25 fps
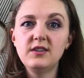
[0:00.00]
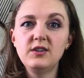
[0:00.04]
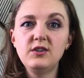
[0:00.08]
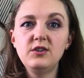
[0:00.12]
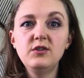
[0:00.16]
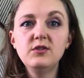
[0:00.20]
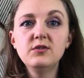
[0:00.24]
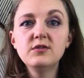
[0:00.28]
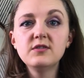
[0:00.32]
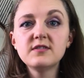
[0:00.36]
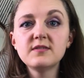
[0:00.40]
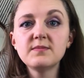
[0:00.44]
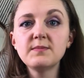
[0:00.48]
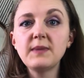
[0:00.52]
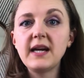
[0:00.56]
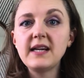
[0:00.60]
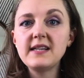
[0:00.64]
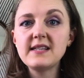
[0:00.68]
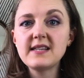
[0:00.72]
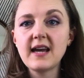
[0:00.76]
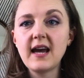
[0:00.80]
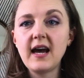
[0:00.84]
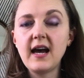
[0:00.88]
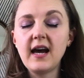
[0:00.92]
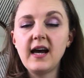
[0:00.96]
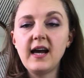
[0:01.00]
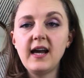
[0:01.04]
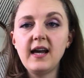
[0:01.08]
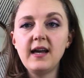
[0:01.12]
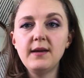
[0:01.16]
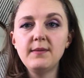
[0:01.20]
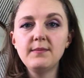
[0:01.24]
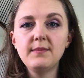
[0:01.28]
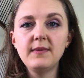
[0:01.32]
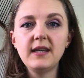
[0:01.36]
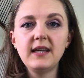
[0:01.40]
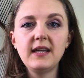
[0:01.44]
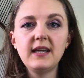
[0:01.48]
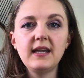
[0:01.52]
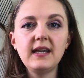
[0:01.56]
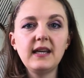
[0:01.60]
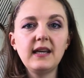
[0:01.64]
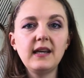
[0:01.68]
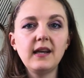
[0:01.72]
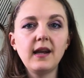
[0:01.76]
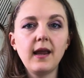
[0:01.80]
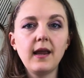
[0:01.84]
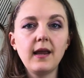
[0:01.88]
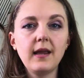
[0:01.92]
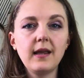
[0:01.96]
use my time
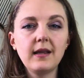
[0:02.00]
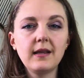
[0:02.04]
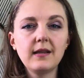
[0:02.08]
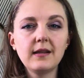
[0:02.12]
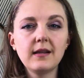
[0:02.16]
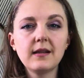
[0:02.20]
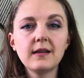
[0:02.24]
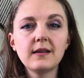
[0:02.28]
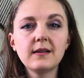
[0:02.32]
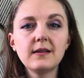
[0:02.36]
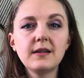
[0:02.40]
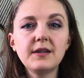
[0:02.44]
in a